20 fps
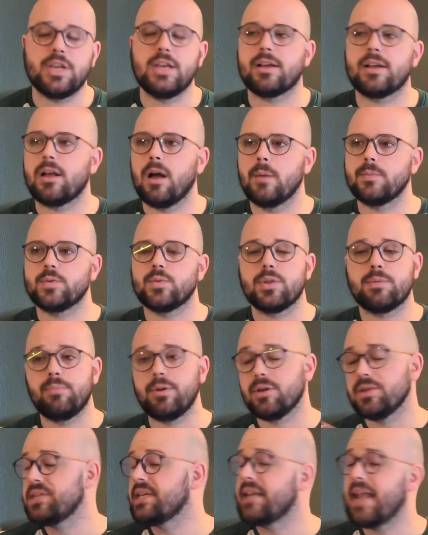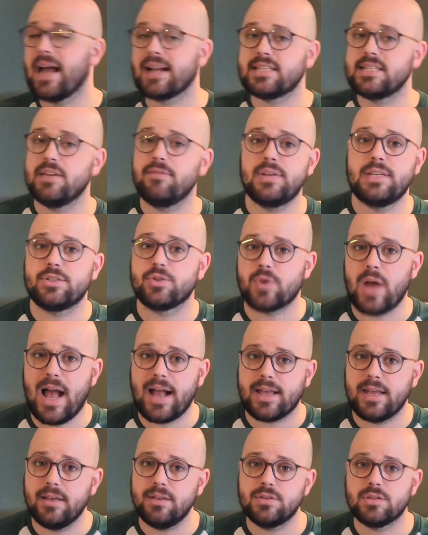It comes with built-in activity
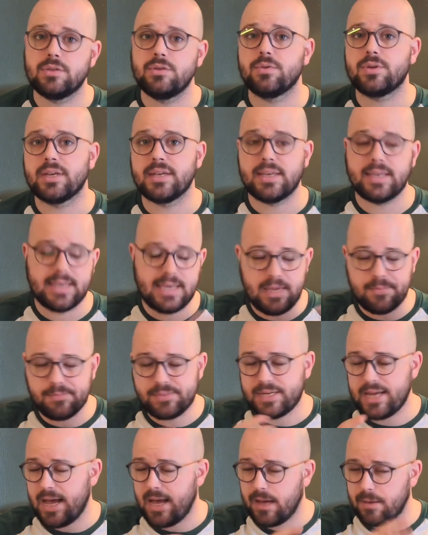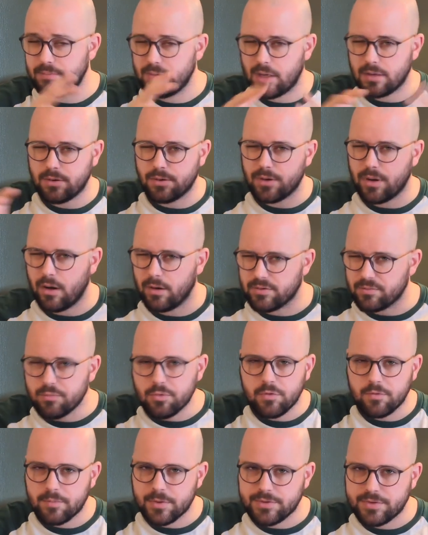tracking, so you can keep tabs on your dog's
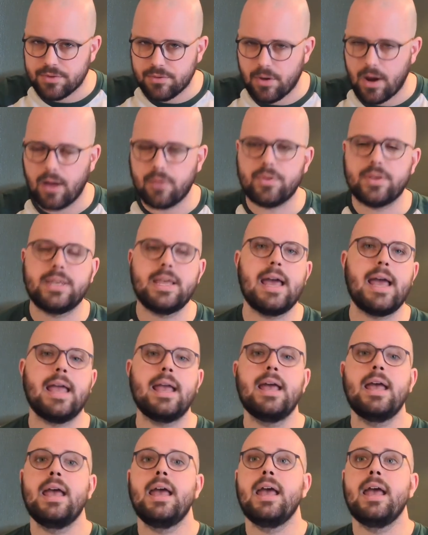movements throughout the day,